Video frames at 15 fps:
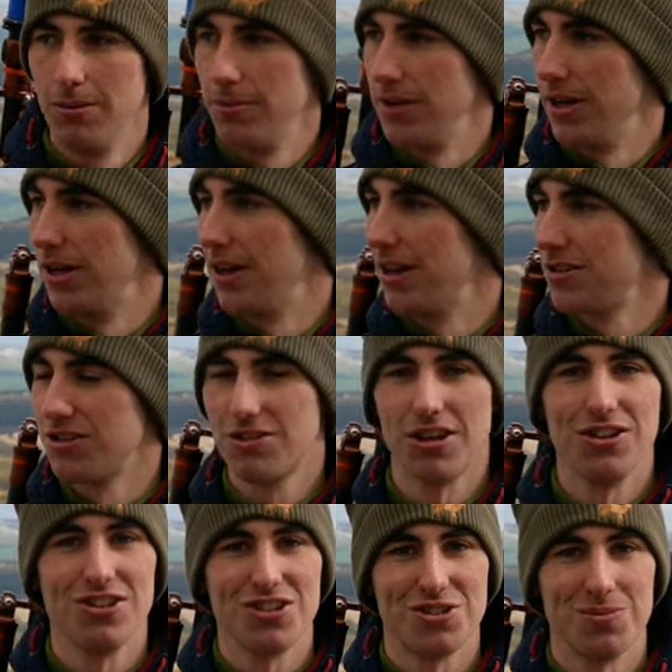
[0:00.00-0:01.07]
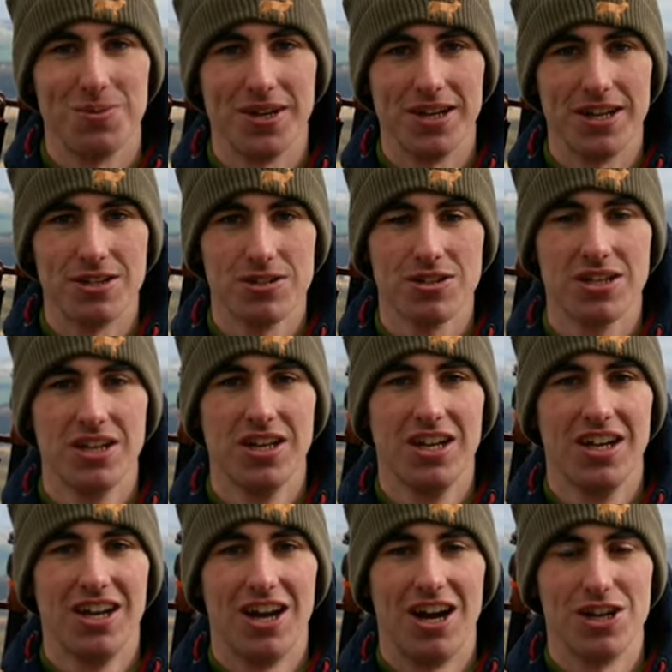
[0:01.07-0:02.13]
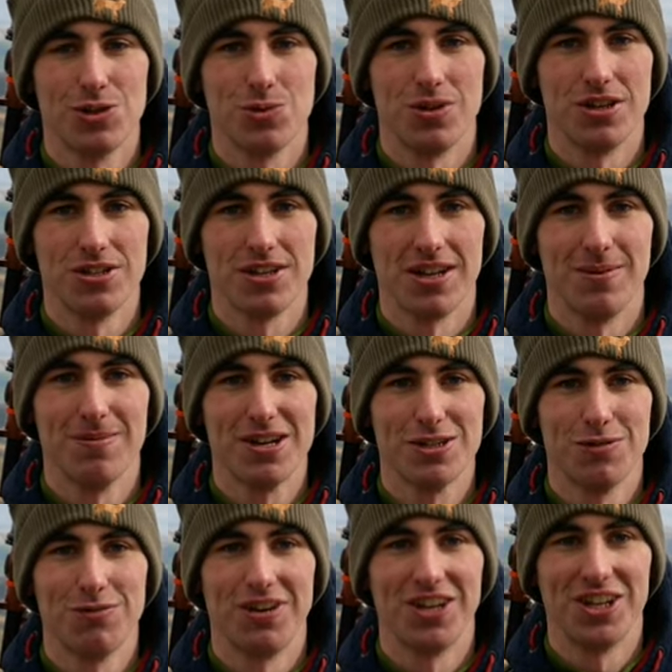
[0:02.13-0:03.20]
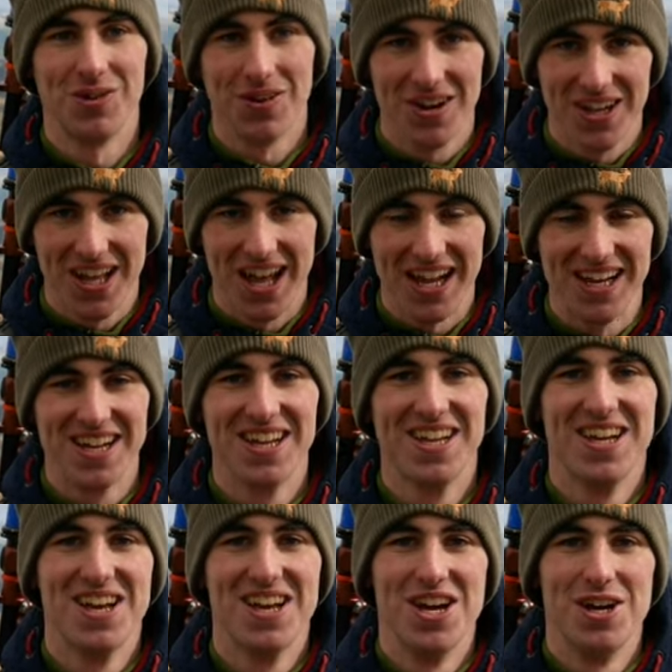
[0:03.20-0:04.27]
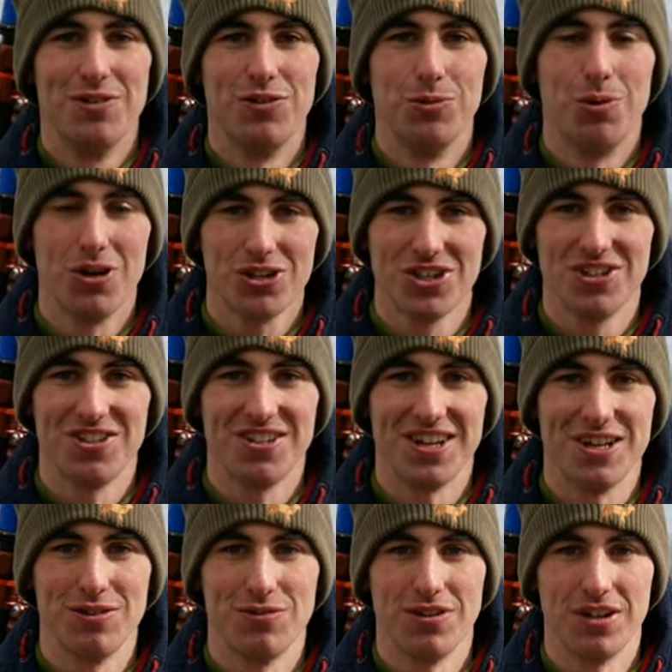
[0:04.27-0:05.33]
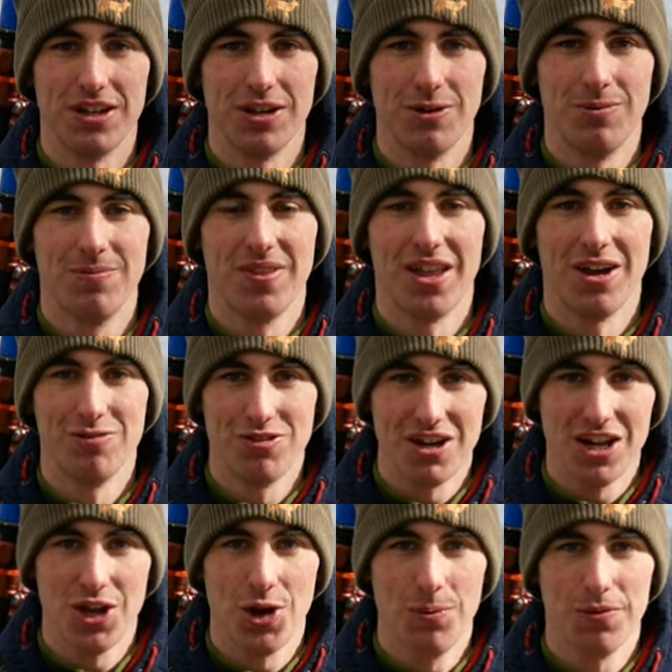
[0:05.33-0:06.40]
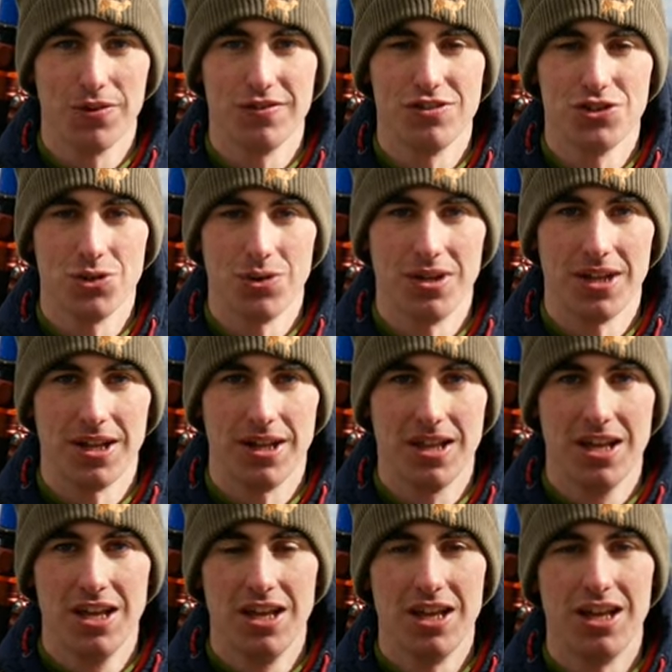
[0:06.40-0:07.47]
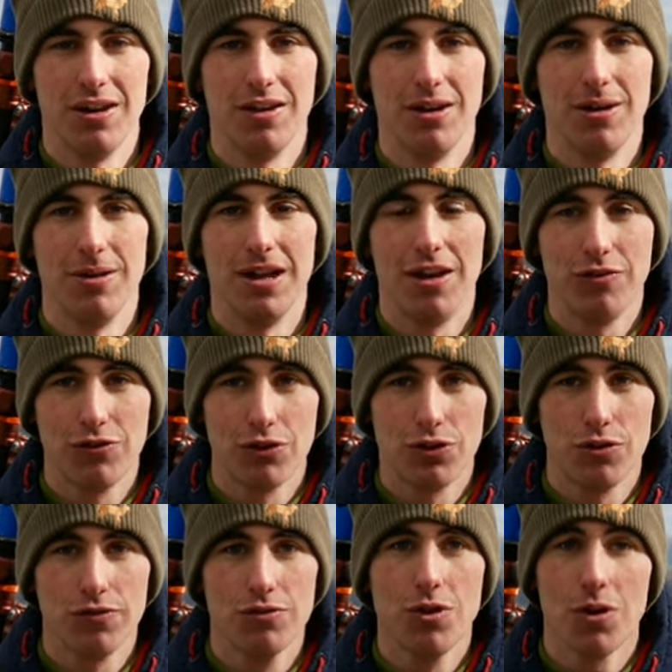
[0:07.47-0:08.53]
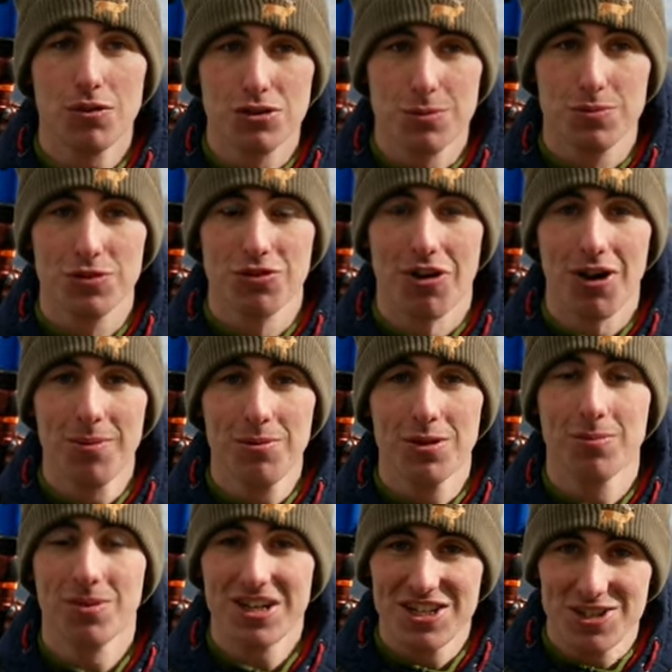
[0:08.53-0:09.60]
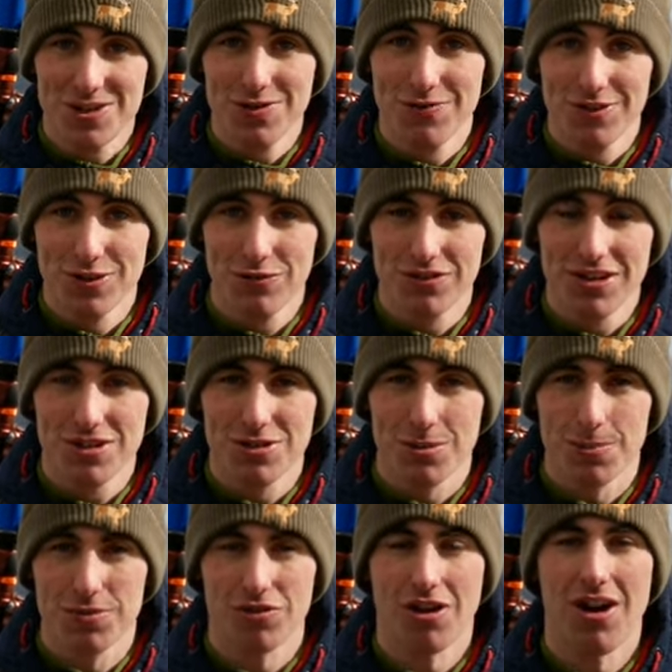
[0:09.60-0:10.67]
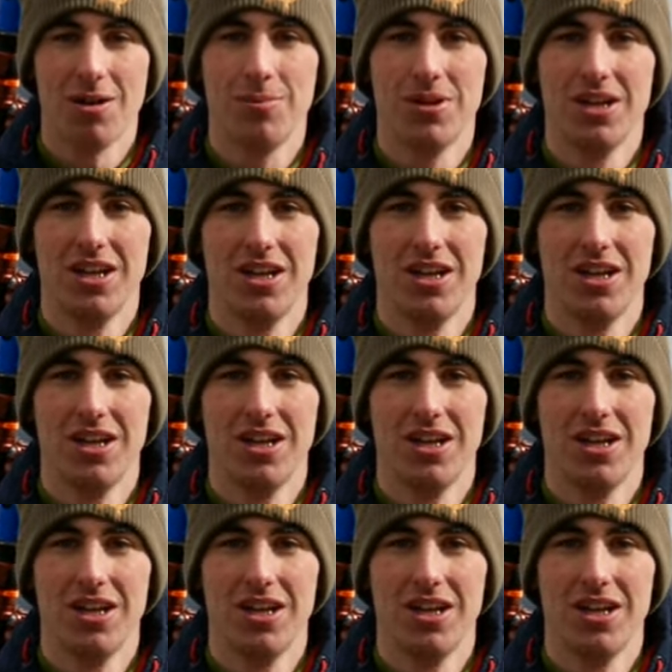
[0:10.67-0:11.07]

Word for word: But yeah, as the sun disappears, I just want to say a massive thank you again for watching today's video. I really hope you enjoyed it. Uh, if you've not subscribed, please do feel free to subscribe.